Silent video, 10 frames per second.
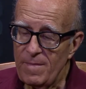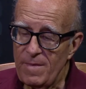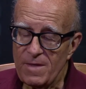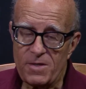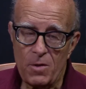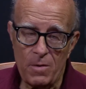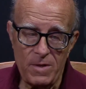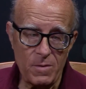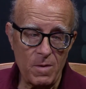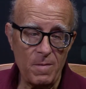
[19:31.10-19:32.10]

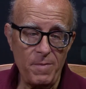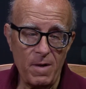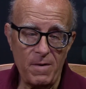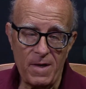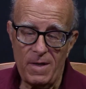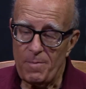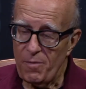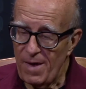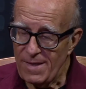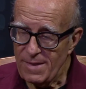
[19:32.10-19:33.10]
Stories were appearing in the
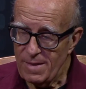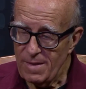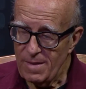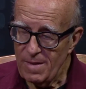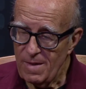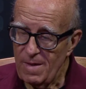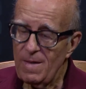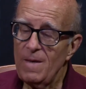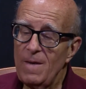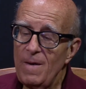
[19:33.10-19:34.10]
press.
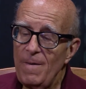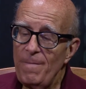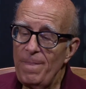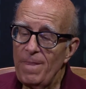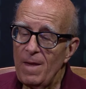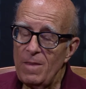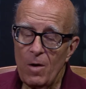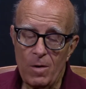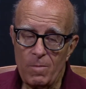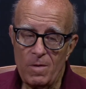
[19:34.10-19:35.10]

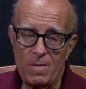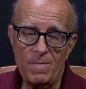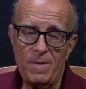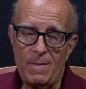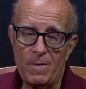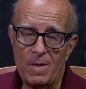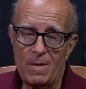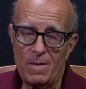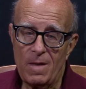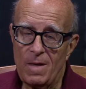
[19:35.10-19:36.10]
Notable
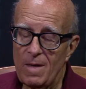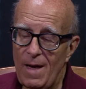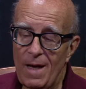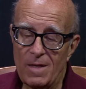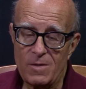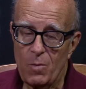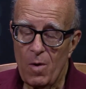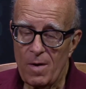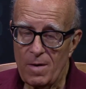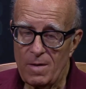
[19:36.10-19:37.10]
people, Alice
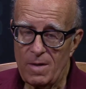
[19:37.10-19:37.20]
Waters.